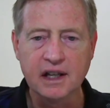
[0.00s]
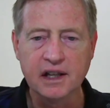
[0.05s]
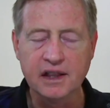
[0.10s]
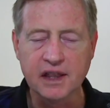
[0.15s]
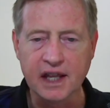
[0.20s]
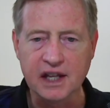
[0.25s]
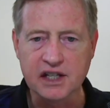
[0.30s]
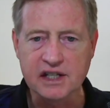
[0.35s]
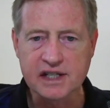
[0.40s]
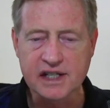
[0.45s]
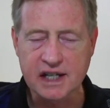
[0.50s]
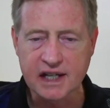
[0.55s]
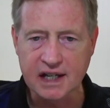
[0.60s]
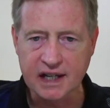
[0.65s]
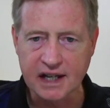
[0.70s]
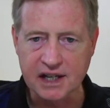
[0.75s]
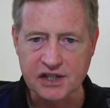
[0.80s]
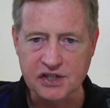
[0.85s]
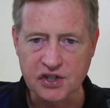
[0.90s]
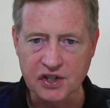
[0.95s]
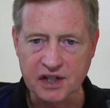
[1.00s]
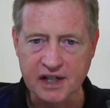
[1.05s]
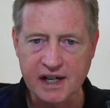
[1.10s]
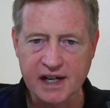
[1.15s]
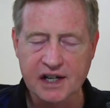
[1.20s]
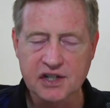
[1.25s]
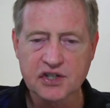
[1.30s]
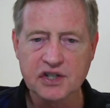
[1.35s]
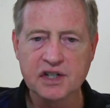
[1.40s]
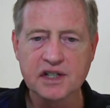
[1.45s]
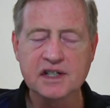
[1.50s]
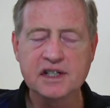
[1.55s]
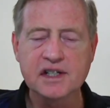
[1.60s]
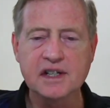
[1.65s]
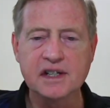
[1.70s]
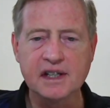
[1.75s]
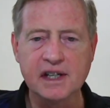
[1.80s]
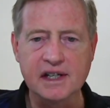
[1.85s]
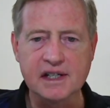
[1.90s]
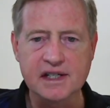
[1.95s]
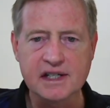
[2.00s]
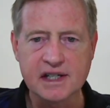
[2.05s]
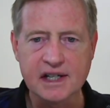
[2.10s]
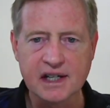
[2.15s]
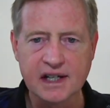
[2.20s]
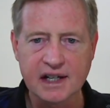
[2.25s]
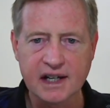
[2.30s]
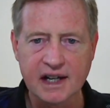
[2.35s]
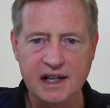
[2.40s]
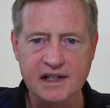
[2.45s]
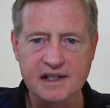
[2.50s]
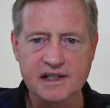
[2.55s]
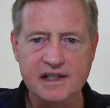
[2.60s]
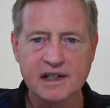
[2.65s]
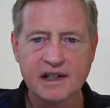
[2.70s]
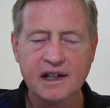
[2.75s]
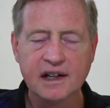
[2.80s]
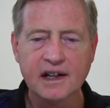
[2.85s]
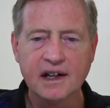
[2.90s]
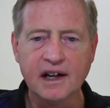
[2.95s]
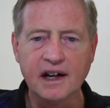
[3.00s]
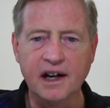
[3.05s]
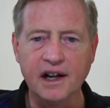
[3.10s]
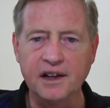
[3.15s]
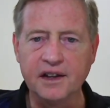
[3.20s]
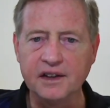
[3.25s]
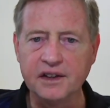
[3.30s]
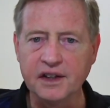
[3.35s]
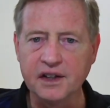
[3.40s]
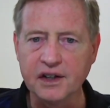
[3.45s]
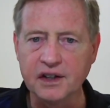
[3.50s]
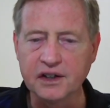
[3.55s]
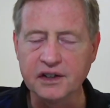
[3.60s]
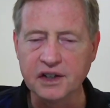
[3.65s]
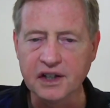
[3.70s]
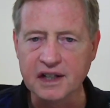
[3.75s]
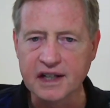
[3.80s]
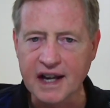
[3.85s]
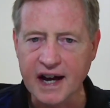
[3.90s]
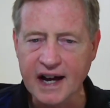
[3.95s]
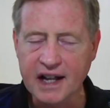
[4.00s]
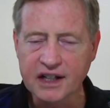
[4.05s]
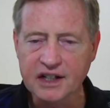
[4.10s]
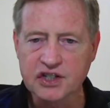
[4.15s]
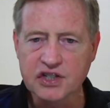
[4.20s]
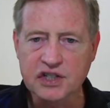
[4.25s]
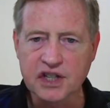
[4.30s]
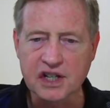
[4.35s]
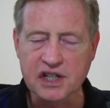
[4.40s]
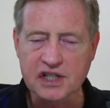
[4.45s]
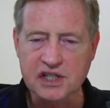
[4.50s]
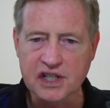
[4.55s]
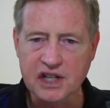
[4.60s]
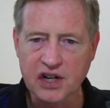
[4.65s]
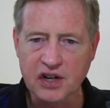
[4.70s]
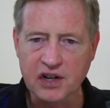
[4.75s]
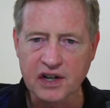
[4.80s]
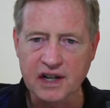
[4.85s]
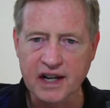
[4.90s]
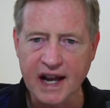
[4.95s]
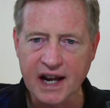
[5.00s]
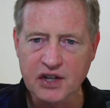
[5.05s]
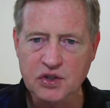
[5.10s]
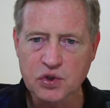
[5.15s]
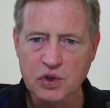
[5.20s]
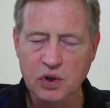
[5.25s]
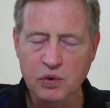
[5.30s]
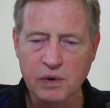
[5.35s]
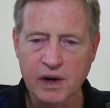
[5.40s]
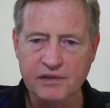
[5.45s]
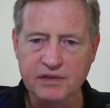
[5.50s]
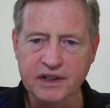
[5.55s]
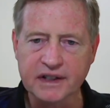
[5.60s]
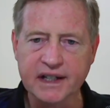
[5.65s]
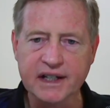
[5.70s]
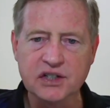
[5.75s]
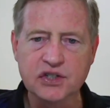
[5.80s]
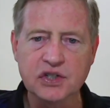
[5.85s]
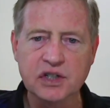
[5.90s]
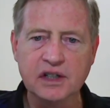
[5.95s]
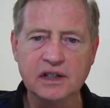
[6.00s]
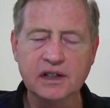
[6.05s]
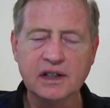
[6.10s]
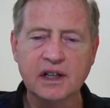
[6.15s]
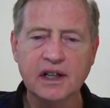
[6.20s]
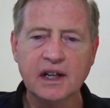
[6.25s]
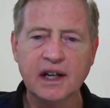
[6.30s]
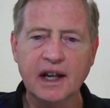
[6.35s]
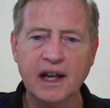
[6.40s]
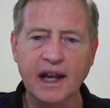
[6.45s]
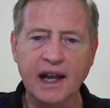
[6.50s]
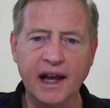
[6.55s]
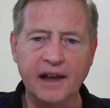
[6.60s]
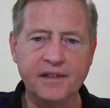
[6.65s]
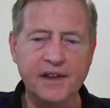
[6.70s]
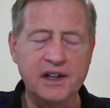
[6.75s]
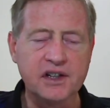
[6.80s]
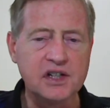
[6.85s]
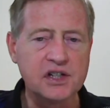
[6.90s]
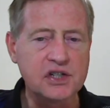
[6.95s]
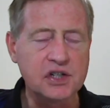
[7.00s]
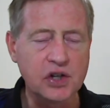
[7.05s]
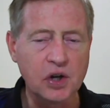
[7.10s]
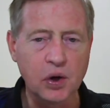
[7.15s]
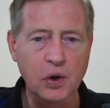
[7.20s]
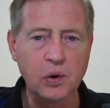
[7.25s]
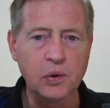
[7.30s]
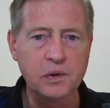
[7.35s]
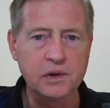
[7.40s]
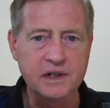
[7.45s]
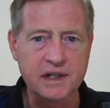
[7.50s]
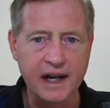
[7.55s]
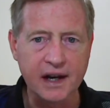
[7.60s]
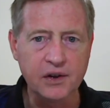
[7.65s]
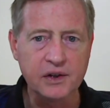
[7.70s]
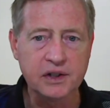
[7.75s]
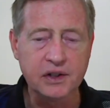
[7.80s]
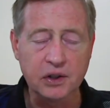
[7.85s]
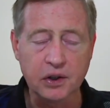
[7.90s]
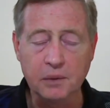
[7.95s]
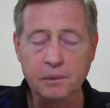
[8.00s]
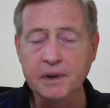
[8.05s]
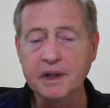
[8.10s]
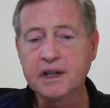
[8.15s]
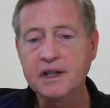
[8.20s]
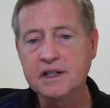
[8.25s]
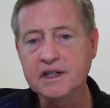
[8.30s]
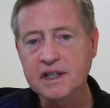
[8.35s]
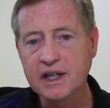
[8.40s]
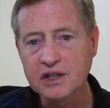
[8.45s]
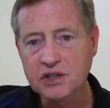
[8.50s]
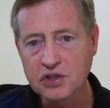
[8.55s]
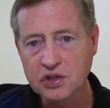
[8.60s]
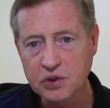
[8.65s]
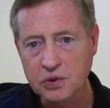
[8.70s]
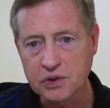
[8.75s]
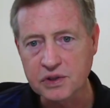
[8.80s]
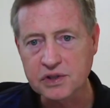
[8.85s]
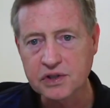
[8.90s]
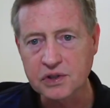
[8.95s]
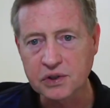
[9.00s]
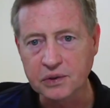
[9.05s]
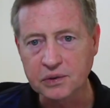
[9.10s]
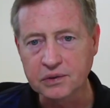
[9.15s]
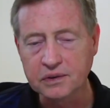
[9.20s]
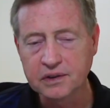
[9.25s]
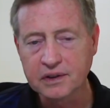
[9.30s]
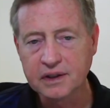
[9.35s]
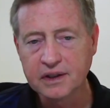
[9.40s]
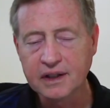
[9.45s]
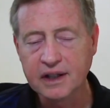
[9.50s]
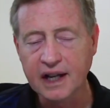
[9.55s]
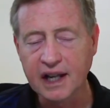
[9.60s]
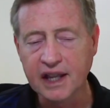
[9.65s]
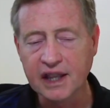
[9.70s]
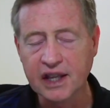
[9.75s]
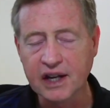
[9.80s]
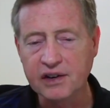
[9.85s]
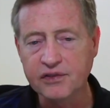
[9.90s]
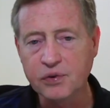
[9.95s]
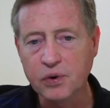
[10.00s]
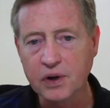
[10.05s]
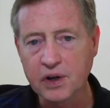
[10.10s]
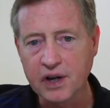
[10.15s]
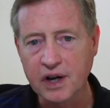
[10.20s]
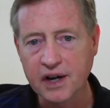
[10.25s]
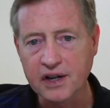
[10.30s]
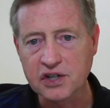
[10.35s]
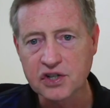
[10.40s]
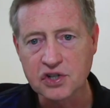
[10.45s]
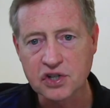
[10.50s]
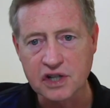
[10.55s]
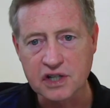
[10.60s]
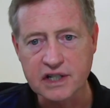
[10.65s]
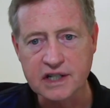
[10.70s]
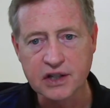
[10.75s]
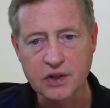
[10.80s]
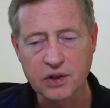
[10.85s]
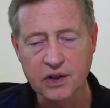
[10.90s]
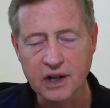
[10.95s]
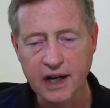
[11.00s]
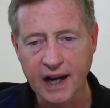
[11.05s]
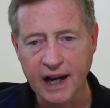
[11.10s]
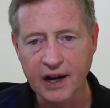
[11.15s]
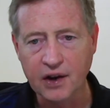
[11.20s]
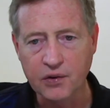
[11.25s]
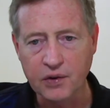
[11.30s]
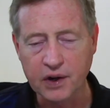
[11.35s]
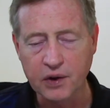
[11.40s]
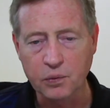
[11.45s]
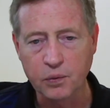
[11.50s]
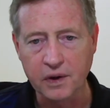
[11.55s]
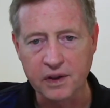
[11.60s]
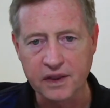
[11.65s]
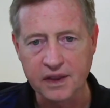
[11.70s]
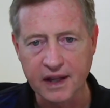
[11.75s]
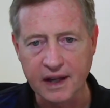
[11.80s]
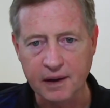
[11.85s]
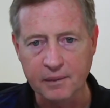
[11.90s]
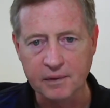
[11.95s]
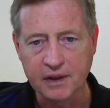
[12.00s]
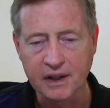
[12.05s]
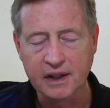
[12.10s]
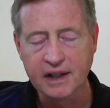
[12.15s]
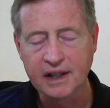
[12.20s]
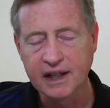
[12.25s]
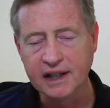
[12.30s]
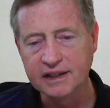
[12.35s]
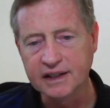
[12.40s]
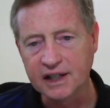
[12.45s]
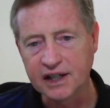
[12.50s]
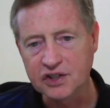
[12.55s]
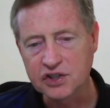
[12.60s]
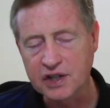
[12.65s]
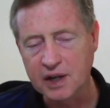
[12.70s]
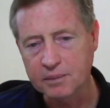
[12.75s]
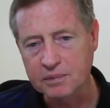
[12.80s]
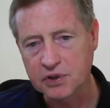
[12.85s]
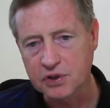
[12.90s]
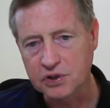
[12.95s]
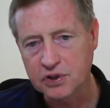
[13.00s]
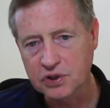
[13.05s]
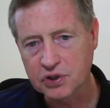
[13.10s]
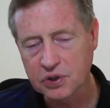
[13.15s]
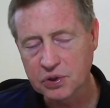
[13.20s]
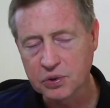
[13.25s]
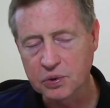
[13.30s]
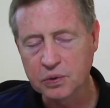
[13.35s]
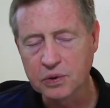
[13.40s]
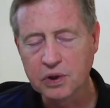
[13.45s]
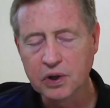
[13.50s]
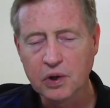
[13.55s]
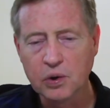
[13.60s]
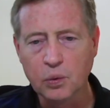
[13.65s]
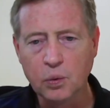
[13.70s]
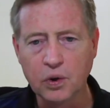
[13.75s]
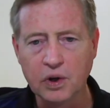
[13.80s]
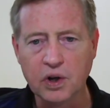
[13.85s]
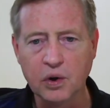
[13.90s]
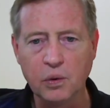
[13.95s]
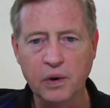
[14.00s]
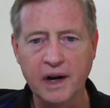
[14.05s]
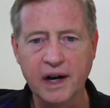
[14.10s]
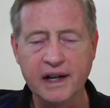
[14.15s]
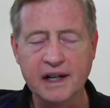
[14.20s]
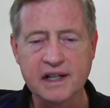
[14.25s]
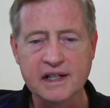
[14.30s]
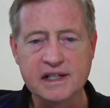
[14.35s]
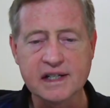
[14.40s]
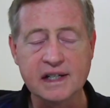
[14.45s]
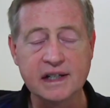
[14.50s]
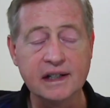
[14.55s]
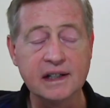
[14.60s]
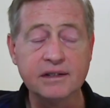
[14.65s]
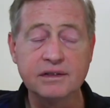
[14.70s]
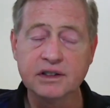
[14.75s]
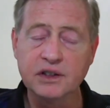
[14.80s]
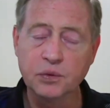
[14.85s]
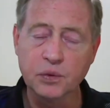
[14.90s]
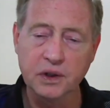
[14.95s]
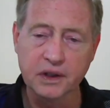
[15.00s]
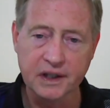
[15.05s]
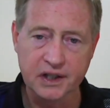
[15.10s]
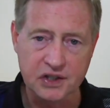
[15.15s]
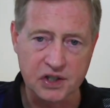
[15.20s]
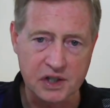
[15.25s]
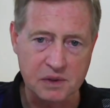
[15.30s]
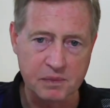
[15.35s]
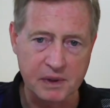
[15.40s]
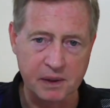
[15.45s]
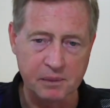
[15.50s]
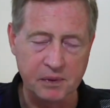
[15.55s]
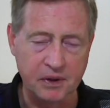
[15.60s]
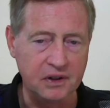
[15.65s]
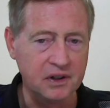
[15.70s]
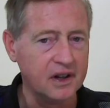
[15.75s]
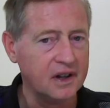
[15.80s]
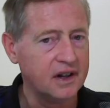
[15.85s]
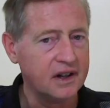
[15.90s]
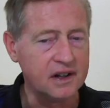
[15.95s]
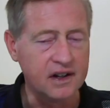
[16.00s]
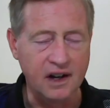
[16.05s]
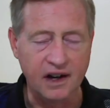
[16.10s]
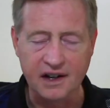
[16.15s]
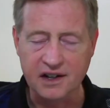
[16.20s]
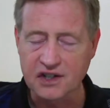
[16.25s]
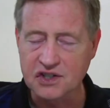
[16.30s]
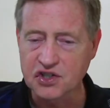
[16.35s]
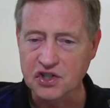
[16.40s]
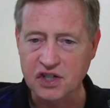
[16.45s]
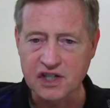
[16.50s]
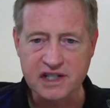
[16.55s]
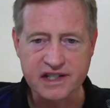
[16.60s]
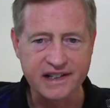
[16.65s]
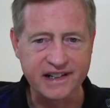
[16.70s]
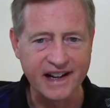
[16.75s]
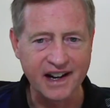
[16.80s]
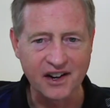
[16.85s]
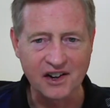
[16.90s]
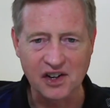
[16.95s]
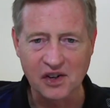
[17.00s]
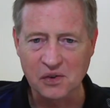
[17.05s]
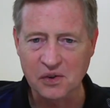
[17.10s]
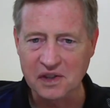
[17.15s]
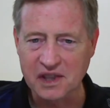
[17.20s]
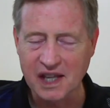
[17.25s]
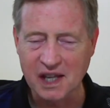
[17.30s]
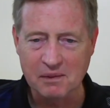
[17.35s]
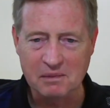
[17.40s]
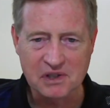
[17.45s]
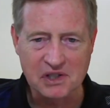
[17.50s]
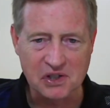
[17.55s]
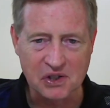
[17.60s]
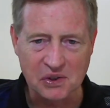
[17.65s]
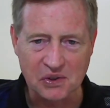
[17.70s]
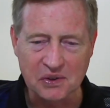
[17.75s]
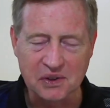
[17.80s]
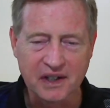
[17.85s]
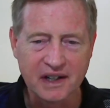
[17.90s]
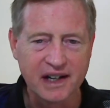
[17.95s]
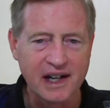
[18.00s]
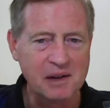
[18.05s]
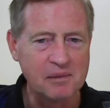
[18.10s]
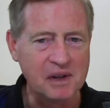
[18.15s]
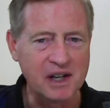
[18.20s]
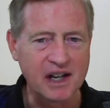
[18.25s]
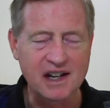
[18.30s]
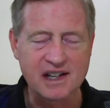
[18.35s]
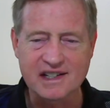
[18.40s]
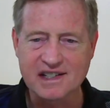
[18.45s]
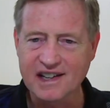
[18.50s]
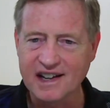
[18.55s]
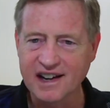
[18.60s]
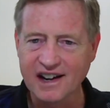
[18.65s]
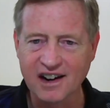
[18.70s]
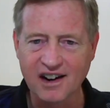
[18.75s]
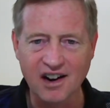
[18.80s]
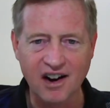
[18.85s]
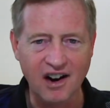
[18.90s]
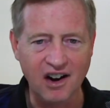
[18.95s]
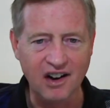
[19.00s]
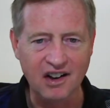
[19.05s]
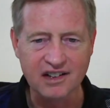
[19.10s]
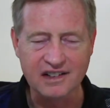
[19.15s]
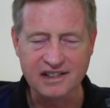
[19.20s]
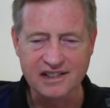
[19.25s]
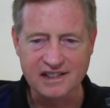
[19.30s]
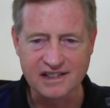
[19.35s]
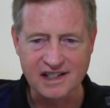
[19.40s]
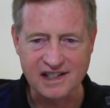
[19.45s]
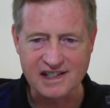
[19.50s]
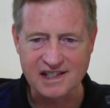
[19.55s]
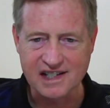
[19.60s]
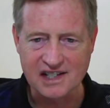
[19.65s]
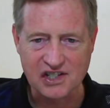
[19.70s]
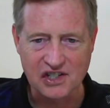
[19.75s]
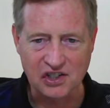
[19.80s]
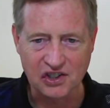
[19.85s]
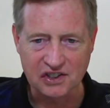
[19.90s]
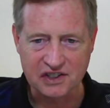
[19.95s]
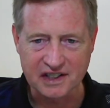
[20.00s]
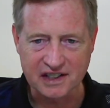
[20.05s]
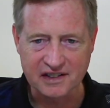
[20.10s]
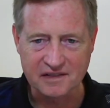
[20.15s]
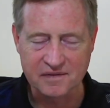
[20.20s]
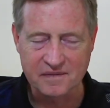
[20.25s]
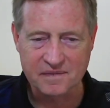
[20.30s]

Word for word: They sin against their conscience, they sin against uh, the, the knowledge that is there in natural revelation, and they just go downhill because they choose to. And therefore, God is justly angry with them. And then in chapter 2, we'll go on and see even the religious people, God is justly angry with them too, because they are all just as guilty.